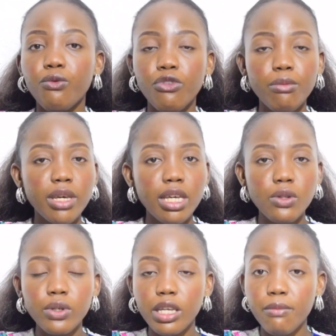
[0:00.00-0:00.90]
for me,
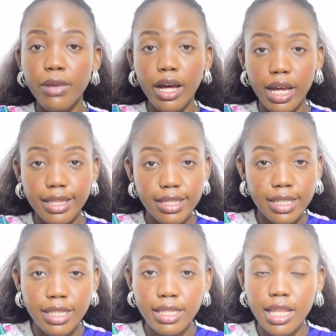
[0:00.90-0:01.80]
looking back at
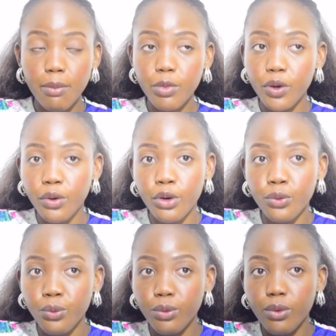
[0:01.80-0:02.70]
it, that period
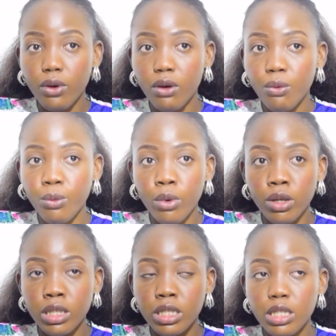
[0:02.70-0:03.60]

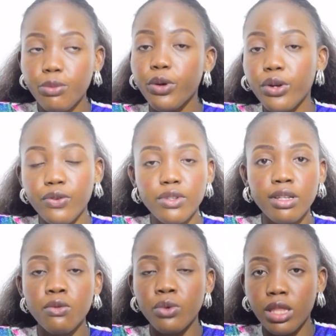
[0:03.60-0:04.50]
was the period of
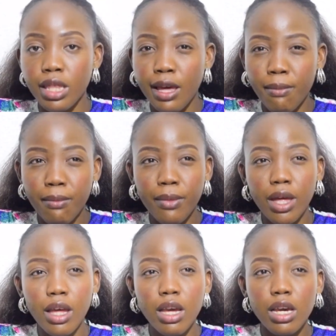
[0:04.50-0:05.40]
staying with them
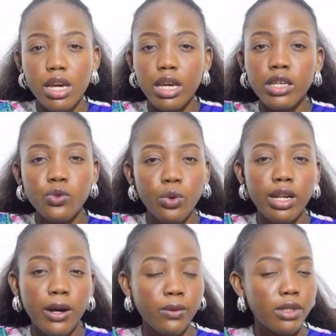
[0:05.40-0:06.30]
is one
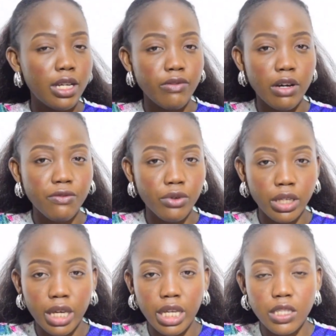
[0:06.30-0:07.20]
I would never
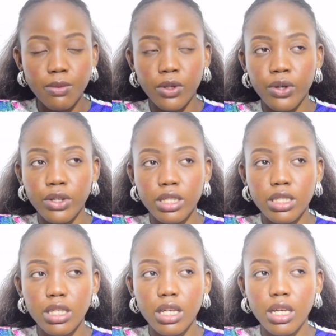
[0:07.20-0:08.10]
forget, because
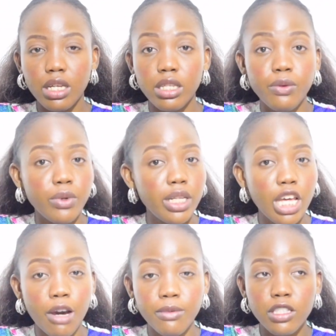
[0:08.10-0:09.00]
they really
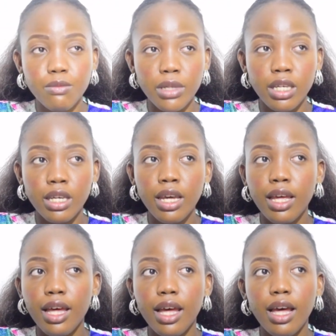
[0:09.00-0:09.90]
helped me.
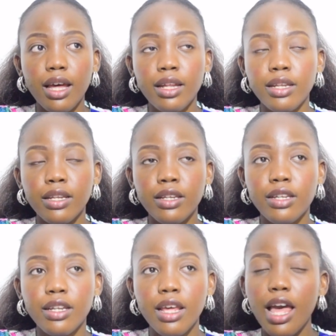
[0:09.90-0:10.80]
And
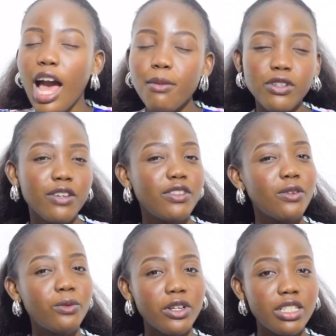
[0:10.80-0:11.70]
I'm not sure if they'll
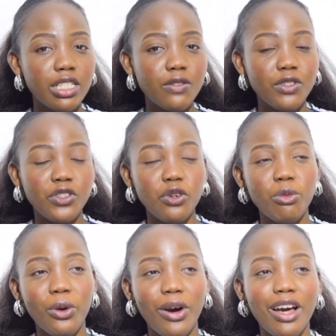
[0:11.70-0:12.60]
watch this video,
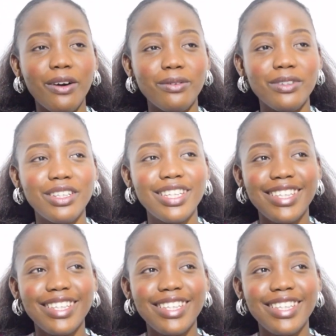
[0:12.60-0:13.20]
but I would